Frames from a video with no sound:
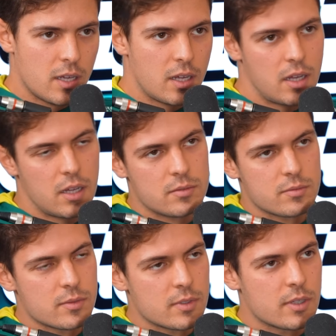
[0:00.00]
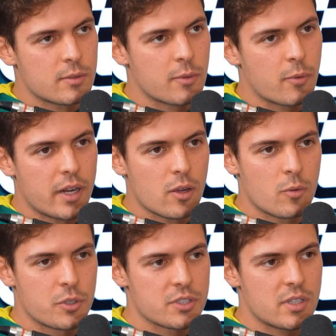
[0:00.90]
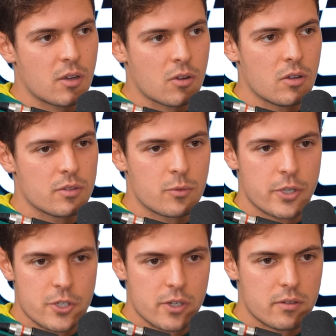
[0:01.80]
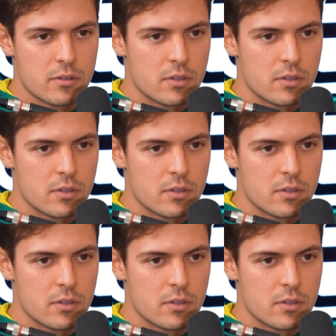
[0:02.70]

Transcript: Uh, the Renault, which is now called Regional,